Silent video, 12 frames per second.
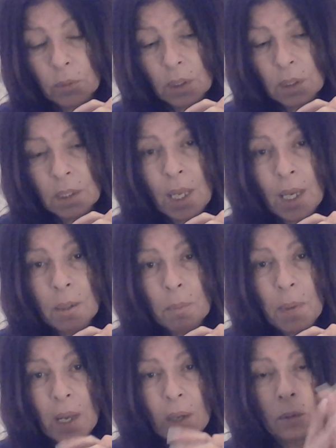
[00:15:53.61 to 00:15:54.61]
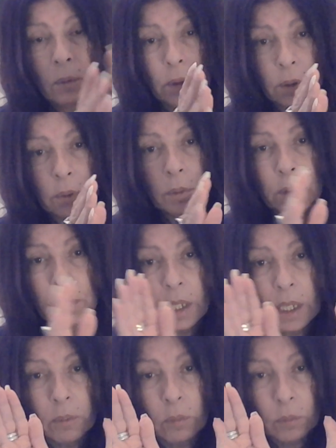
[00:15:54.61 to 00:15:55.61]
it's not about
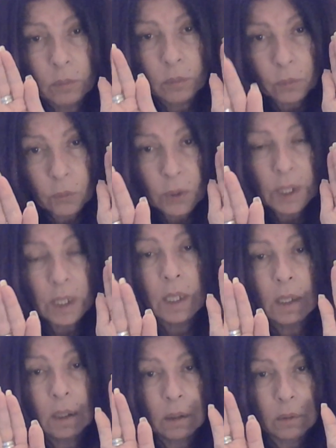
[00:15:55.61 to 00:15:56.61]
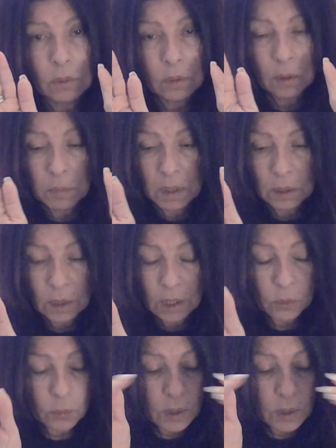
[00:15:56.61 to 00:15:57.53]
literally reading, I mean, like